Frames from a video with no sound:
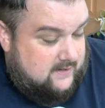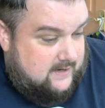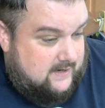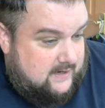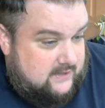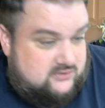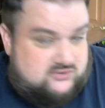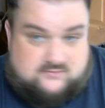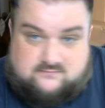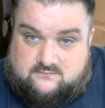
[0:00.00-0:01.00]
And
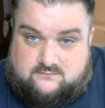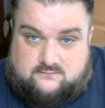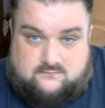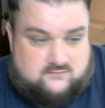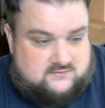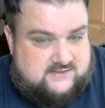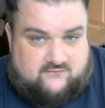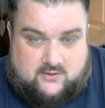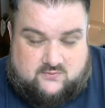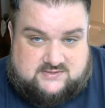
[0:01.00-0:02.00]

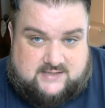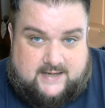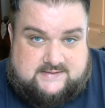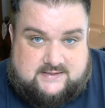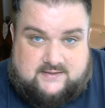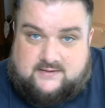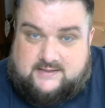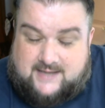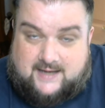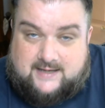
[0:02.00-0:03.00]
several hours later,
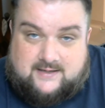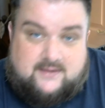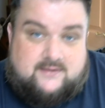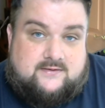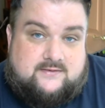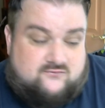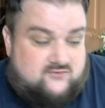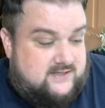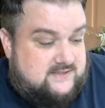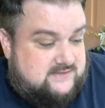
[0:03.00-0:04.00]
Yager
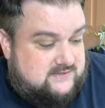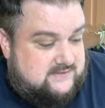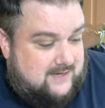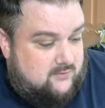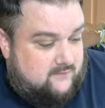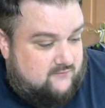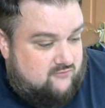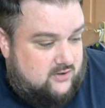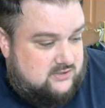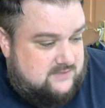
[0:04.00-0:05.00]
released a statement of her
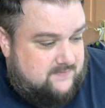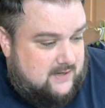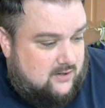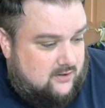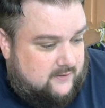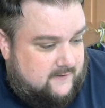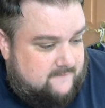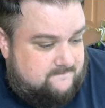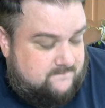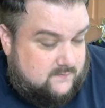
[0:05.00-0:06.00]
own. It's a bit
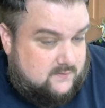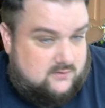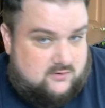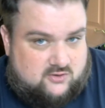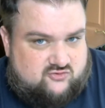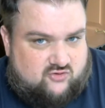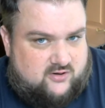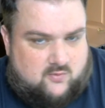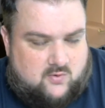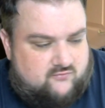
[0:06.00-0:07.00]
longer.
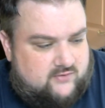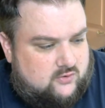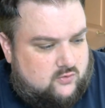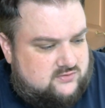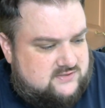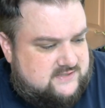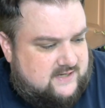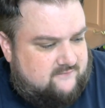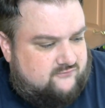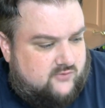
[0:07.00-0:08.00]
I won't read it all, just
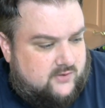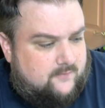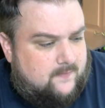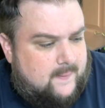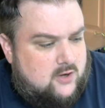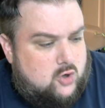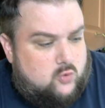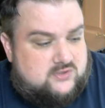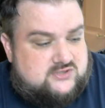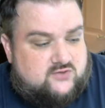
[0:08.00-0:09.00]
scan through it.
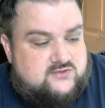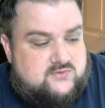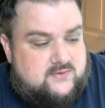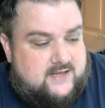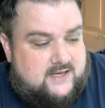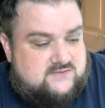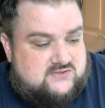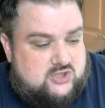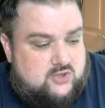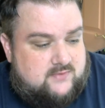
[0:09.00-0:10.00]
We're sorry to announce the
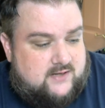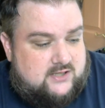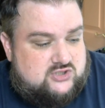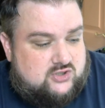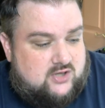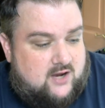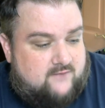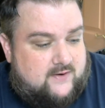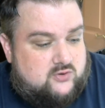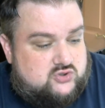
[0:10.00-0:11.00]
termination
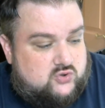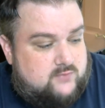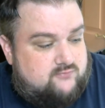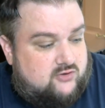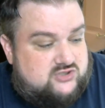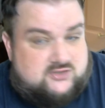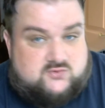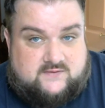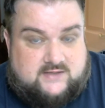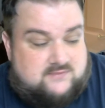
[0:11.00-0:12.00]
of our joint project
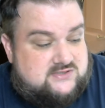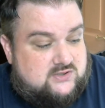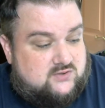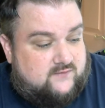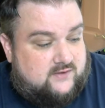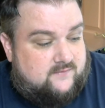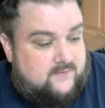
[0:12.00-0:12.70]
with Deep Silver,